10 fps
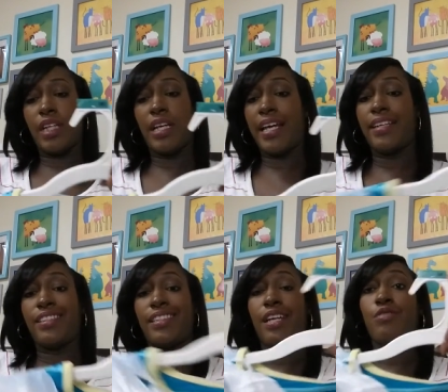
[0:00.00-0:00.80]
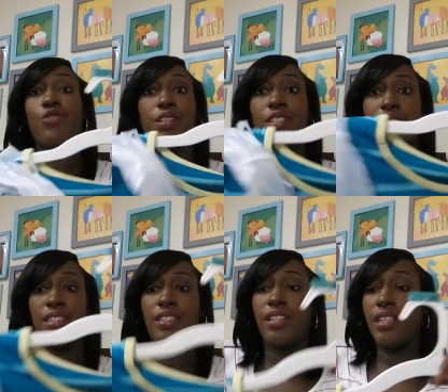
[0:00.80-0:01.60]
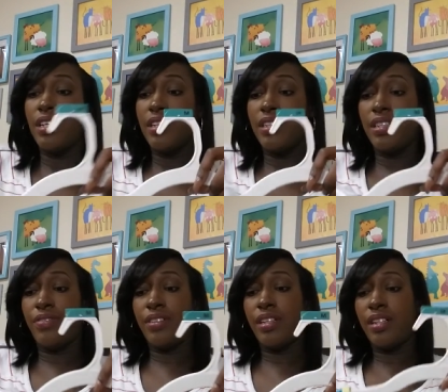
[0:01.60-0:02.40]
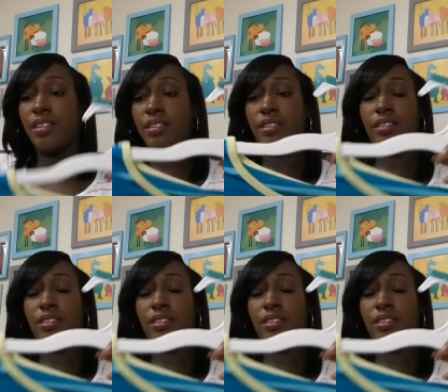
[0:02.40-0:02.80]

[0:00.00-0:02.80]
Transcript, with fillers: I got the same dresses, different colors.